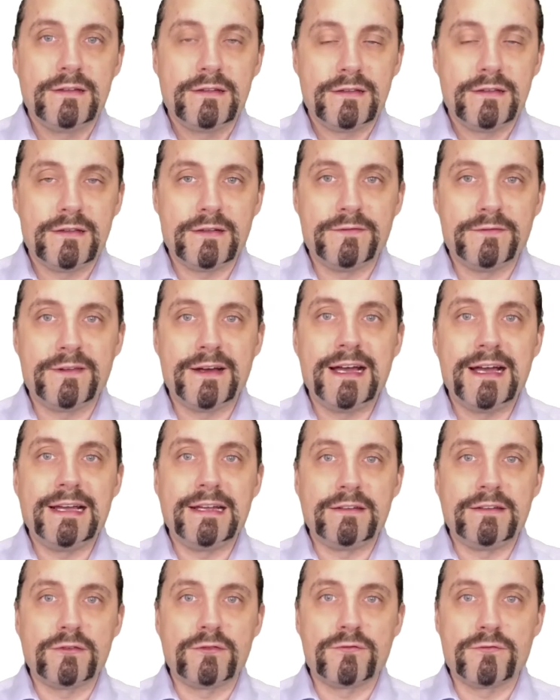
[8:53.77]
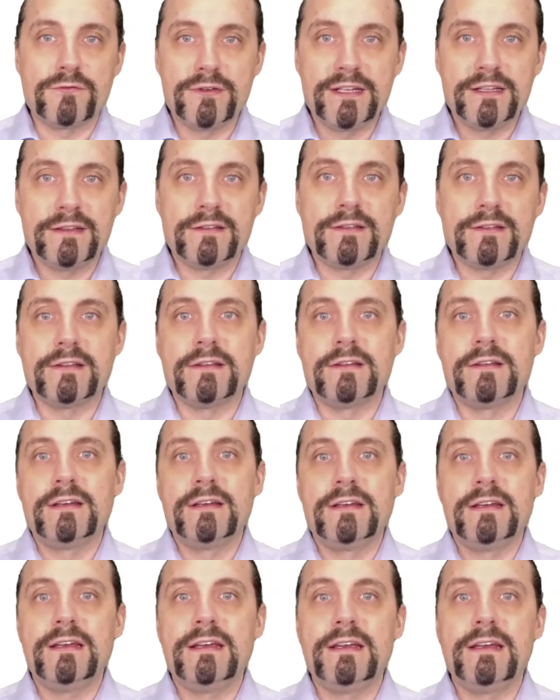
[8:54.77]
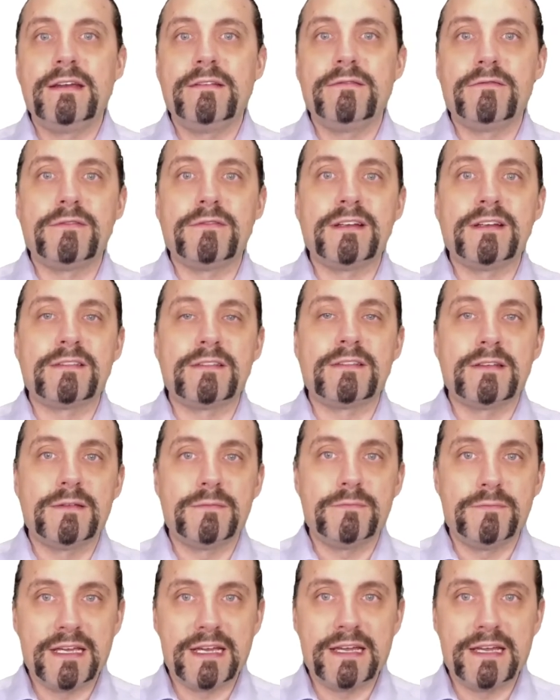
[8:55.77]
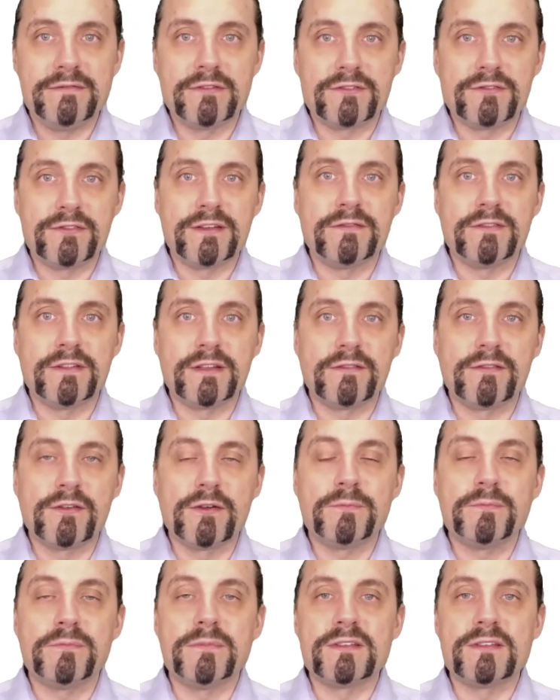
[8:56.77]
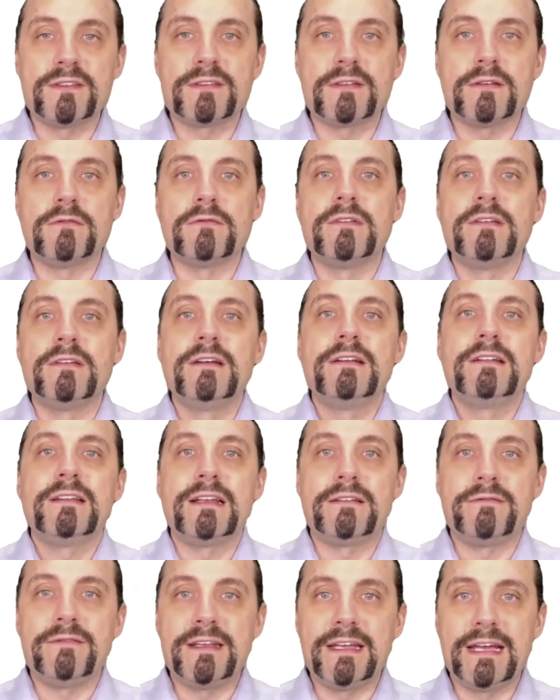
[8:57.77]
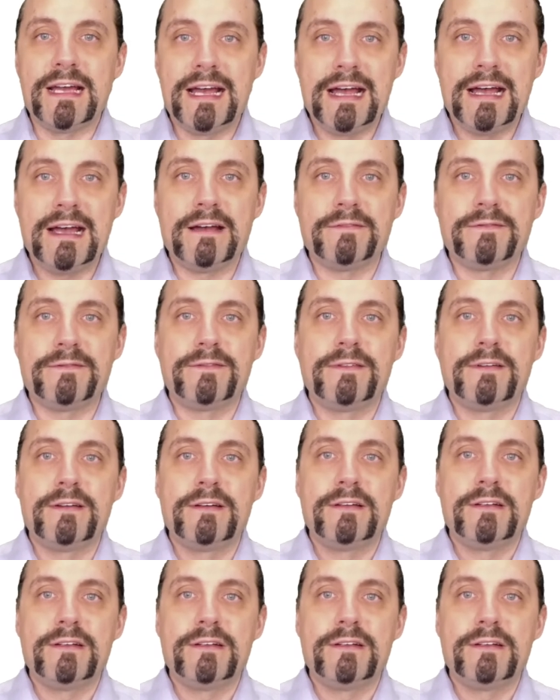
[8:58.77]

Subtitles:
defined or written with behavior-driven development, so that we have